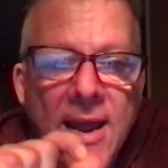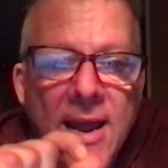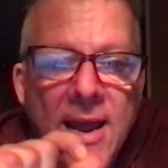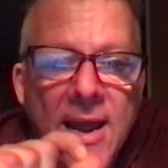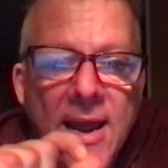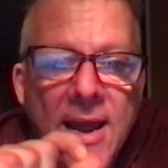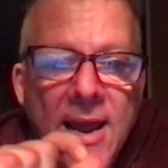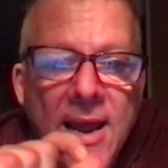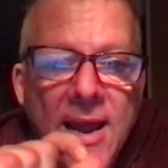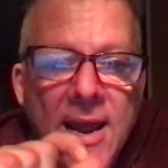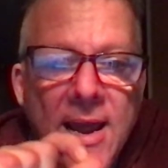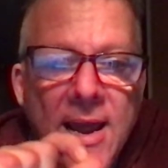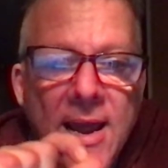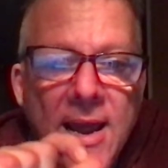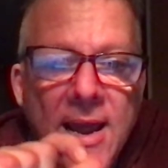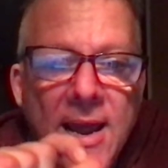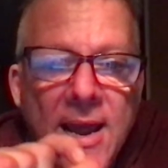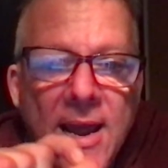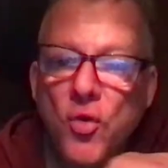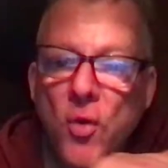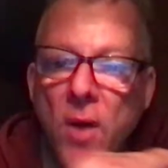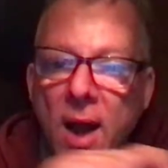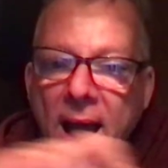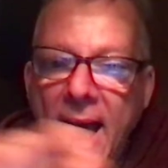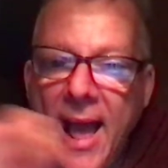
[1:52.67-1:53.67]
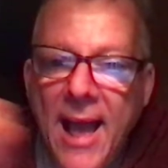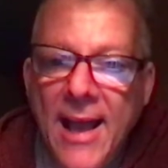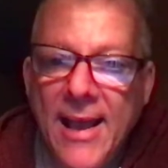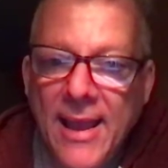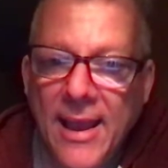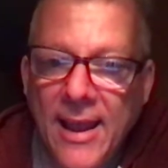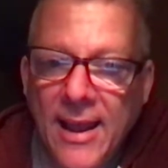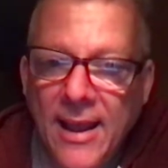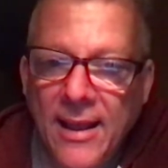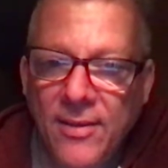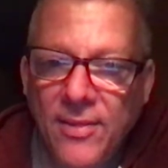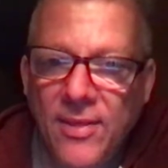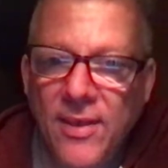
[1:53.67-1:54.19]
in
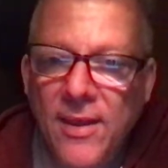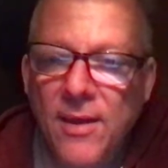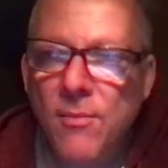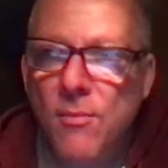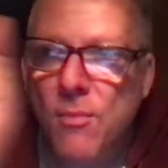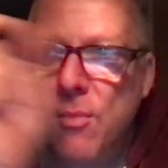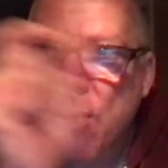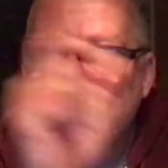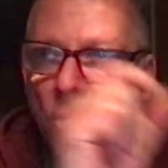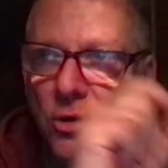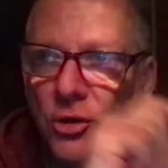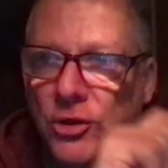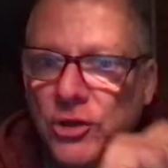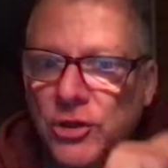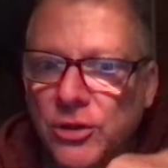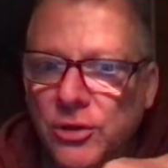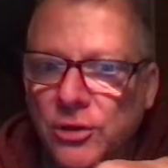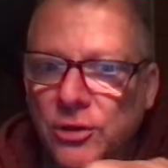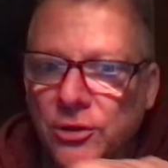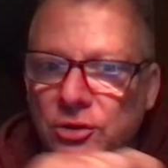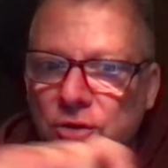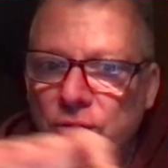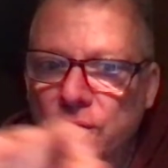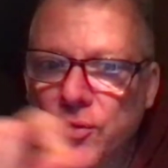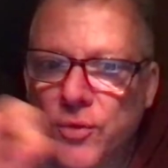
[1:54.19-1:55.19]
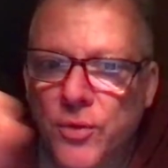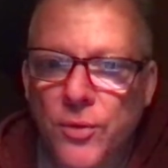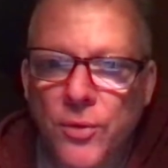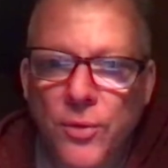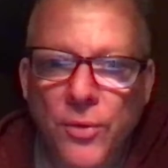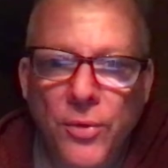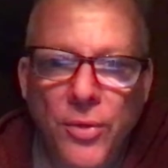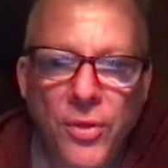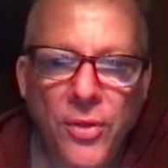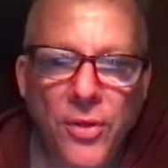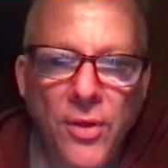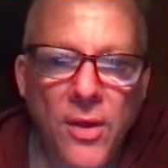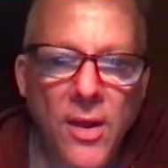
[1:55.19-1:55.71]
tracking the emotional
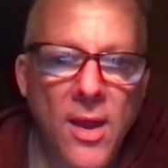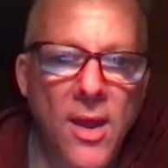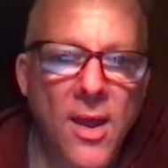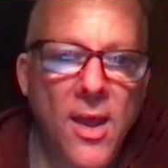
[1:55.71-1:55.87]
truth